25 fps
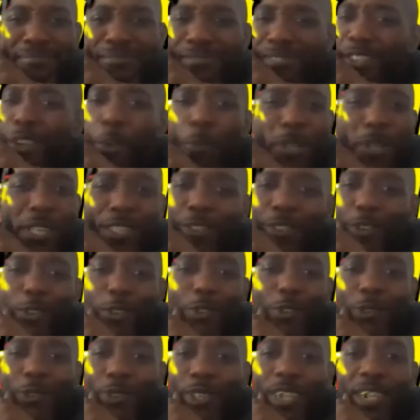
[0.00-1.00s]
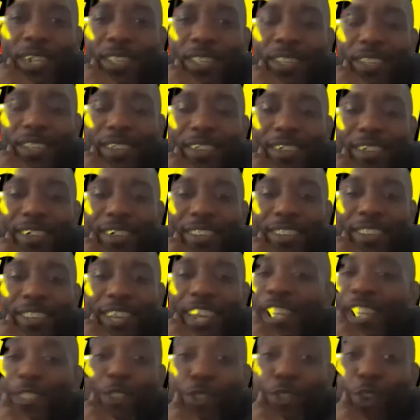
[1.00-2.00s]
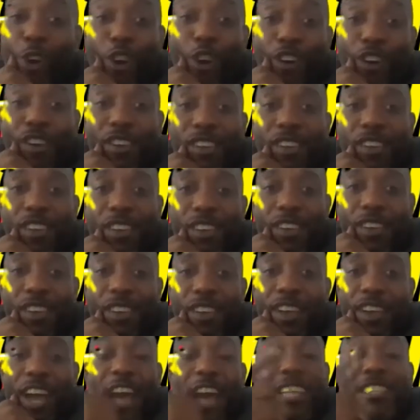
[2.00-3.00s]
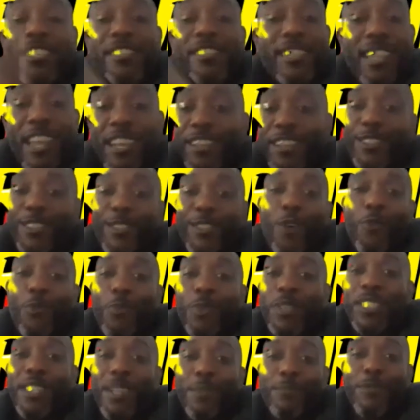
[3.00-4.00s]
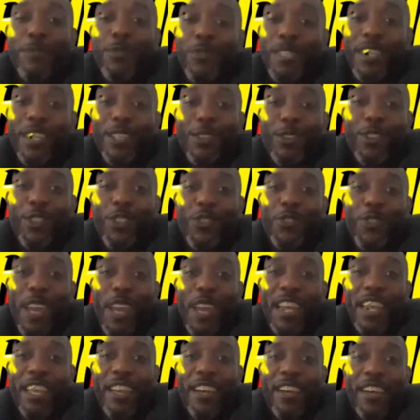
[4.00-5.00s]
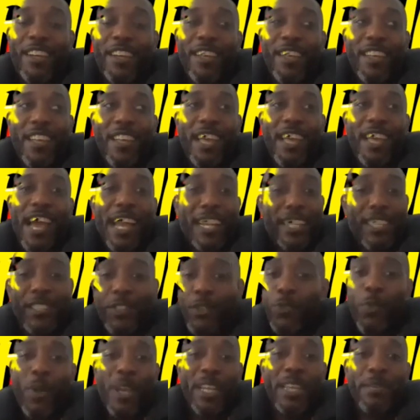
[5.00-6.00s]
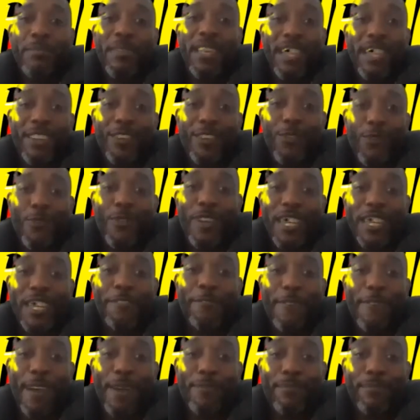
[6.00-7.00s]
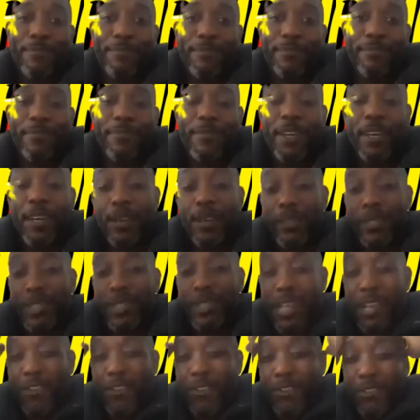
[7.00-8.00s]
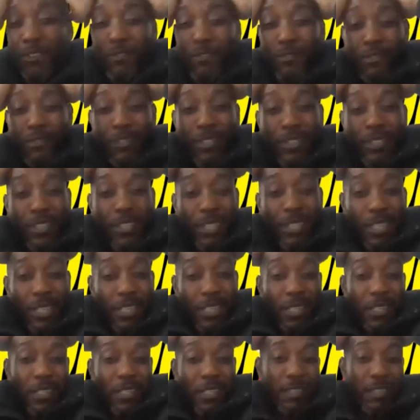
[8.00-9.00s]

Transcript: No, it's not, Seani. It's not. I just done a song with some youths in Australia and it's 20 million already, fam. I was like, oh shit.